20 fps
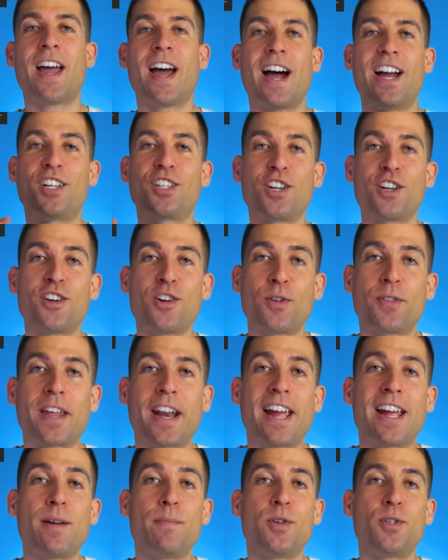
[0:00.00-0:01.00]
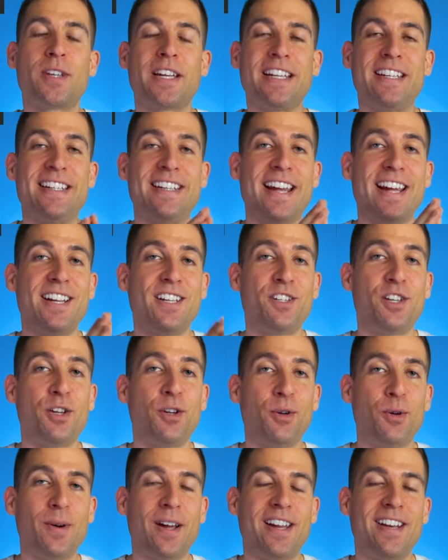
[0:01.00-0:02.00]
I should note that I am using day
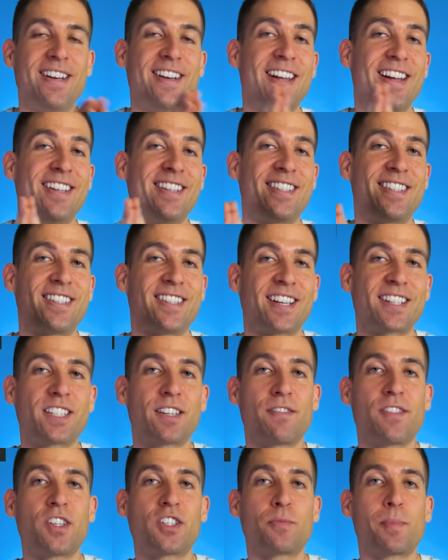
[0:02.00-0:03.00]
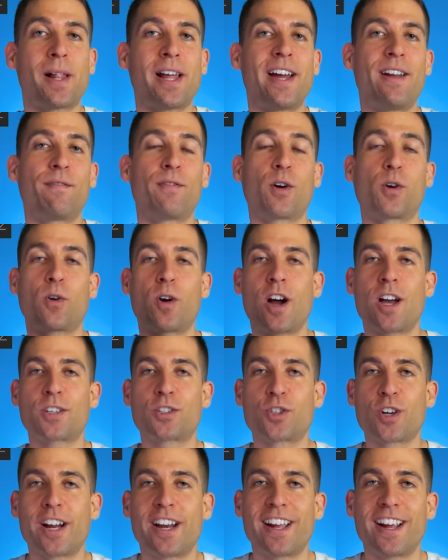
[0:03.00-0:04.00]
two and day six of this plan for cross
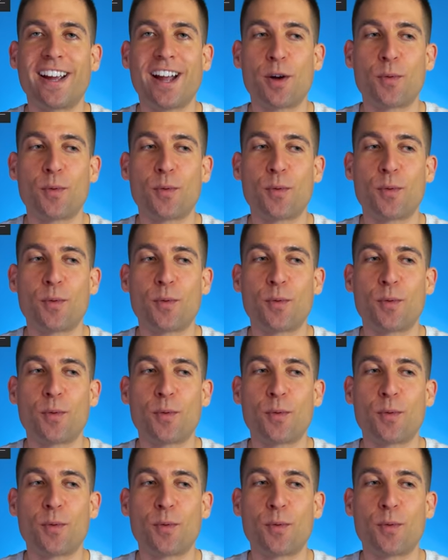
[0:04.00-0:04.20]
training.